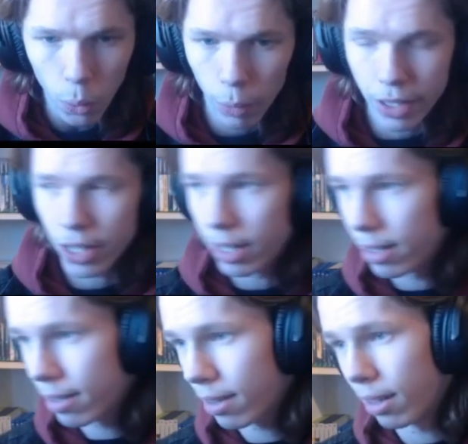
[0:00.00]
which
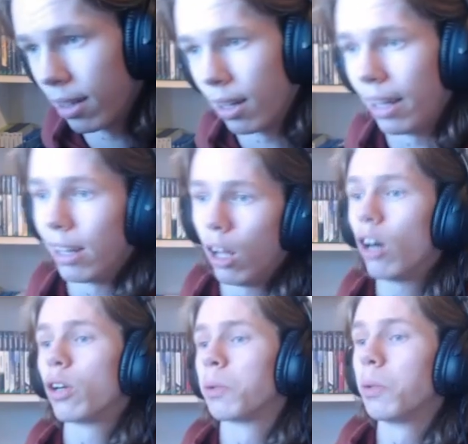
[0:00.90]
is a
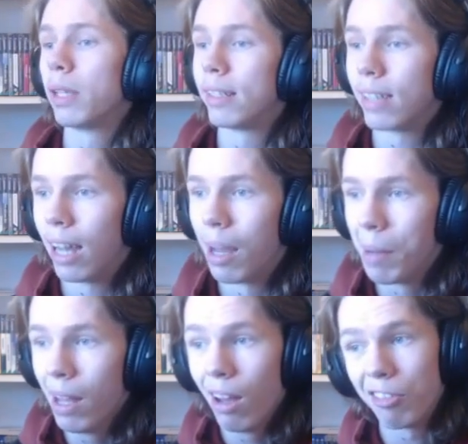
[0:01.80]
long, grueling
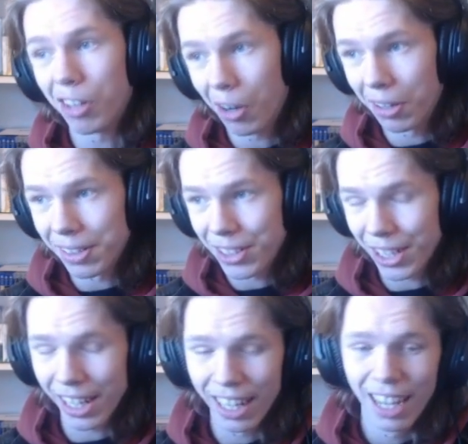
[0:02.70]
time
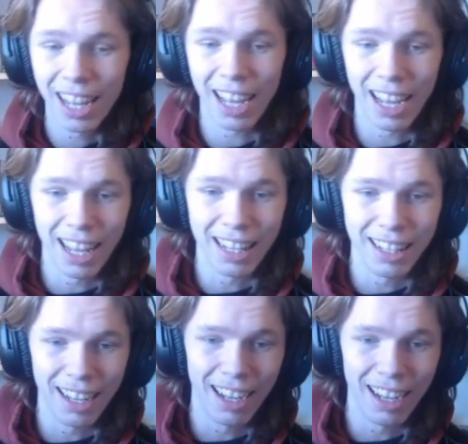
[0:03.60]
RNG, and